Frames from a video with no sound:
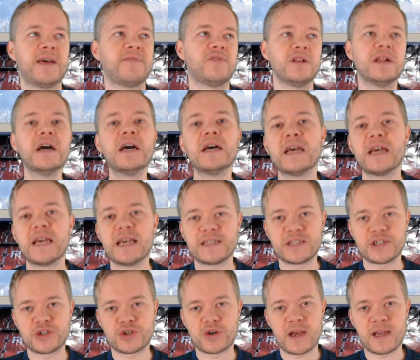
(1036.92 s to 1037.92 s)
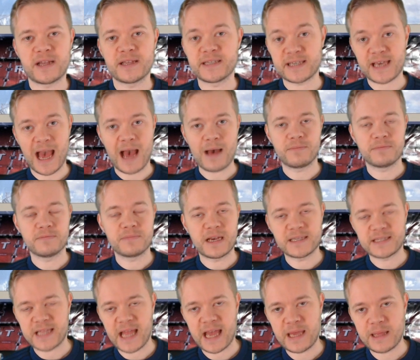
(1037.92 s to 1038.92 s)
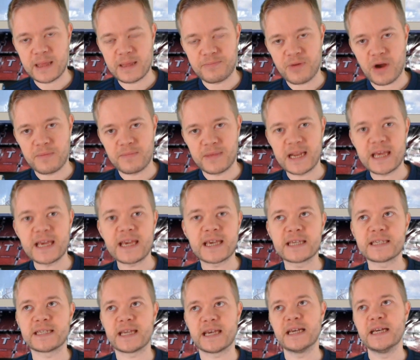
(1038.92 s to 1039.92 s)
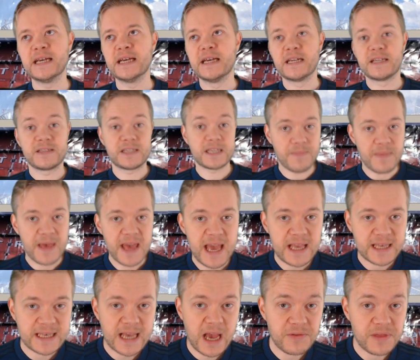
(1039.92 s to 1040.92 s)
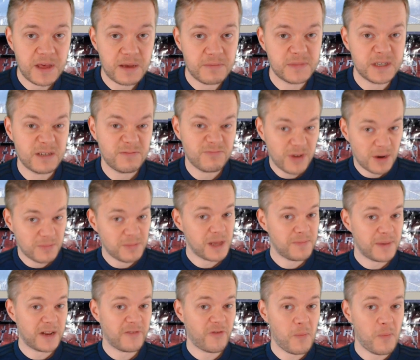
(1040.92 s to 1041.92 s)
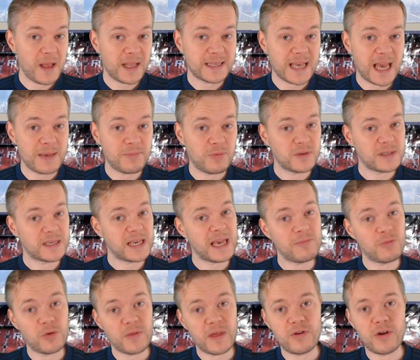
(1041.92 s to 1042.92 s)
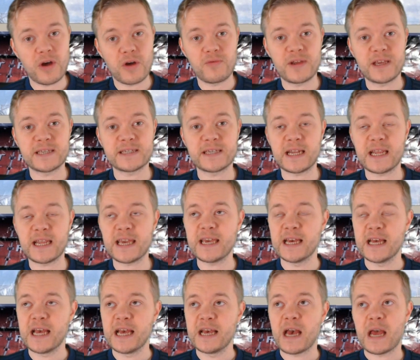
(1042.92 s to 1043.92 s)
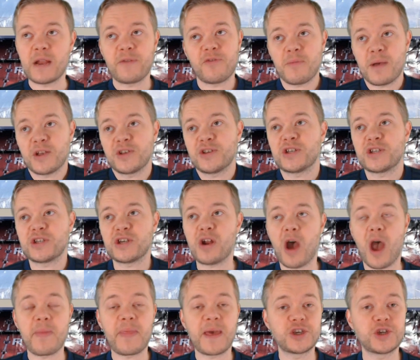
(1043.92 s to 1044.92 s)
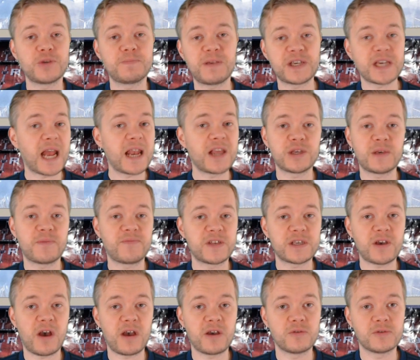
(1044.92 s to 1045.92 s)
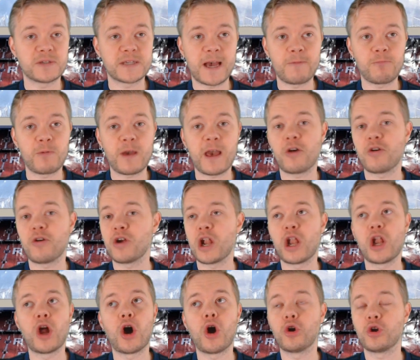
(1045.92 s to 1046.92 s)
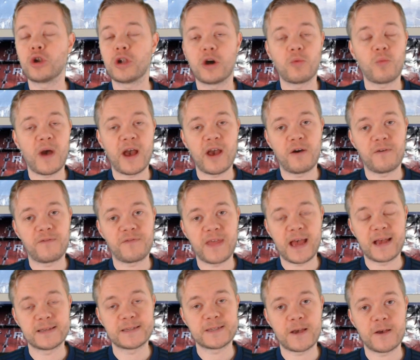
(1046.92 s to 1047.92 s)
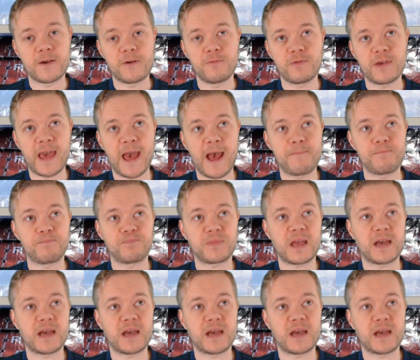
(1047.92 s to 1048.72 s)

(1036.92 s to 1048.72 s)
level is to try and scam a stay in the Premier League, isn't it? To me, Southampton, probably a bit of a mid-table team, although not recently. And for Manchester United, they should be challenging for titles, and we are a long, long way off that. So yeah,